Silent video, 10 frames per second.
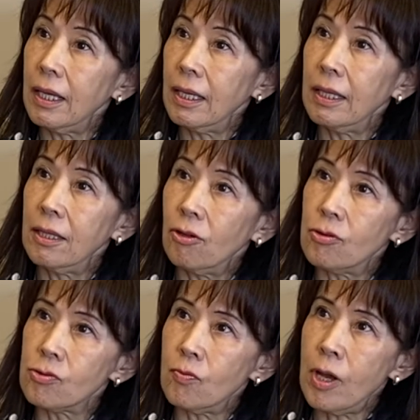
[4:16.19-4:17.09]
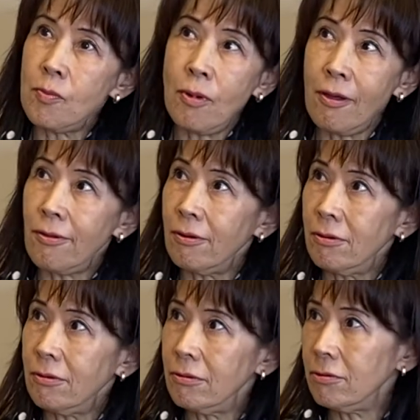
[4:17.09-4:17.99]
And also my
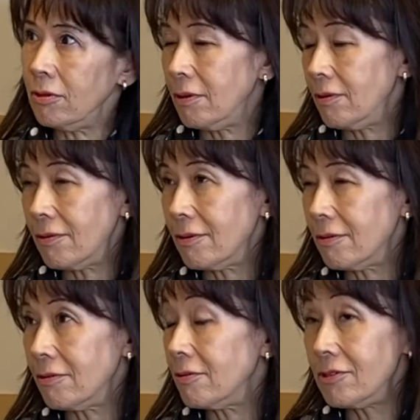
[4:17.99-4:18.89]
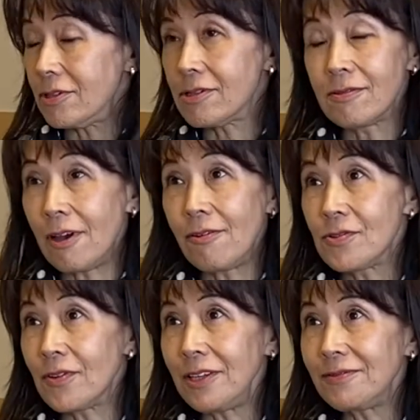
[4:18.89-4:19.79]
mother is just housewife.